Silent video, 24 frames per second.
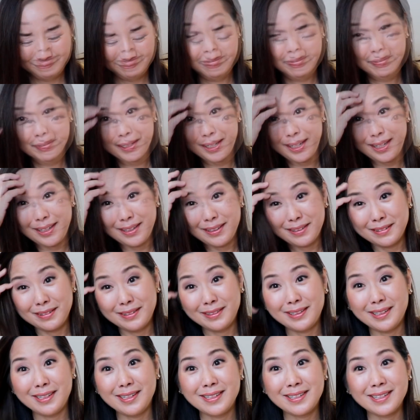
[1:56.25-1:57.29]
Okay, so it
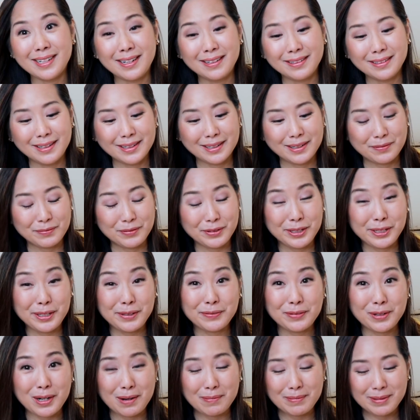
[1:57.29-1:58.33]
does sound like a pretty
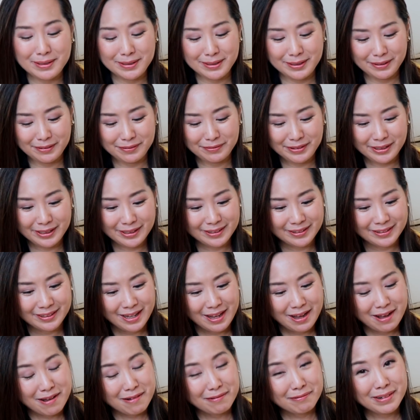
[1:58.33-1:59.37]
promising fix.
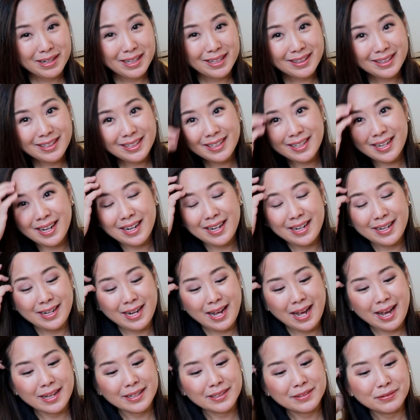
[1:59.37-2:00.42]
One thing I had
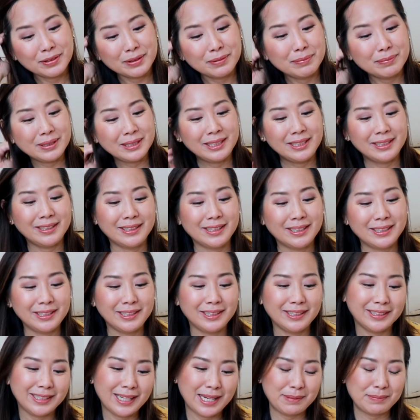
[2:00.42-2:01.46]
asked for, she said she
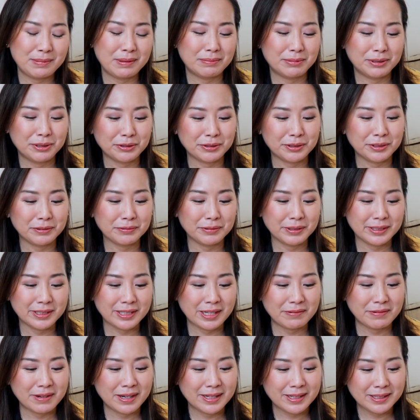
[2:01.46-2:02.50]
came up short, was I
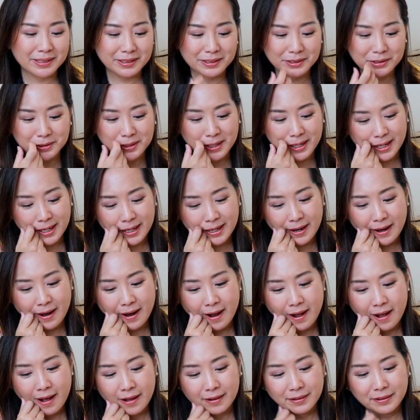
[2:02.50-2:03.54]
wanted to try
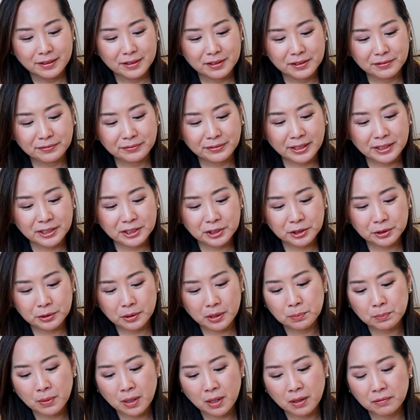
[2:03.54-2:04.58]
this French
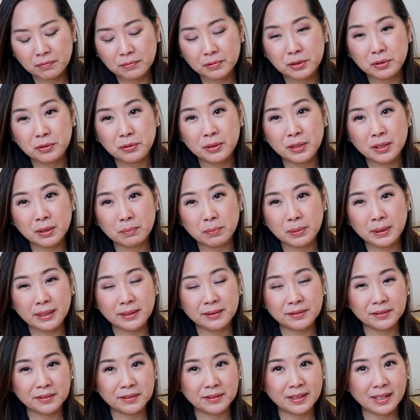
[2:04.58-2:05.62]
mauve tunic
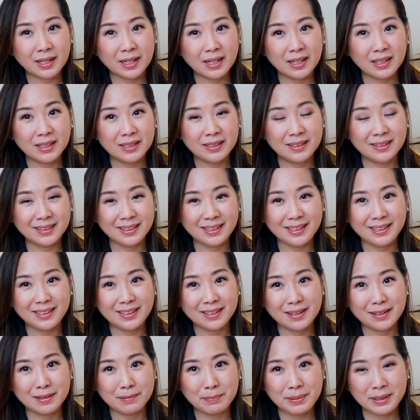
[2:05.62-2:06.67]
blazer that I'd seen
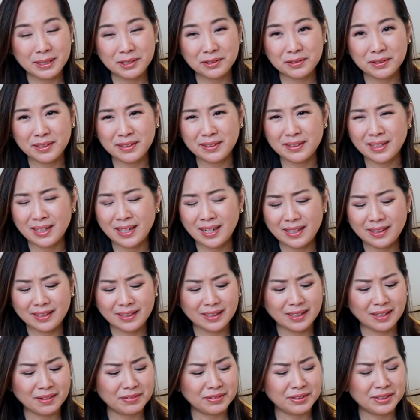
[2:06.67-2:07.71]
on Pinterest, and I
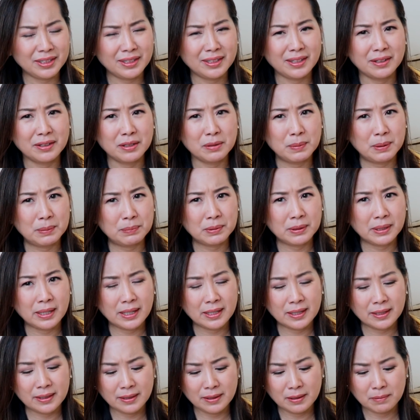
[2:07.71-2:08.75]
think I've seen other people
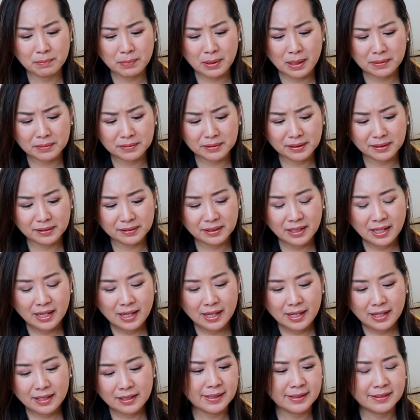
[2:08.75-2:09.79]
get it in unboxings.
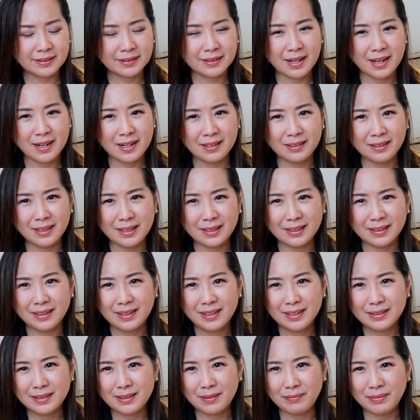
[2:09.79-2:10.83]
It's kind of like
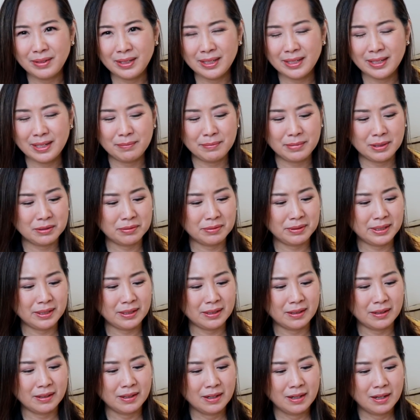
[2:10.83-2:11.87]
something in between
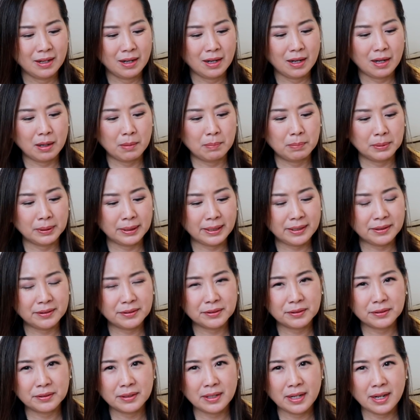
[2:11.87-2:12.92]
a
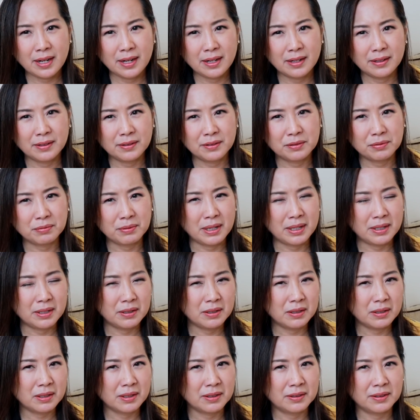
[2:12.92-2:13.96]
blazer and a
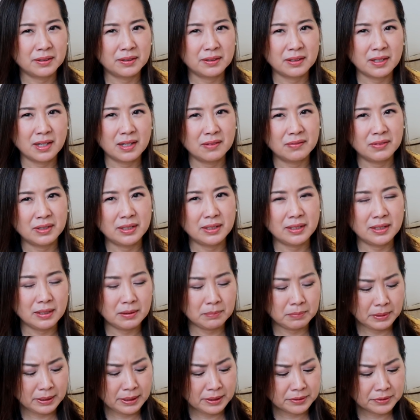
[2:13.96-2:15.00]
sweater because it's kind of a knit
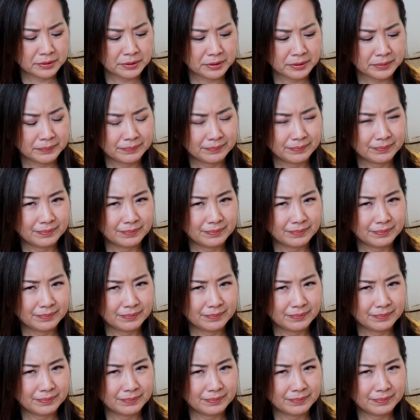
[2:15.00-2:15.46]
blazer.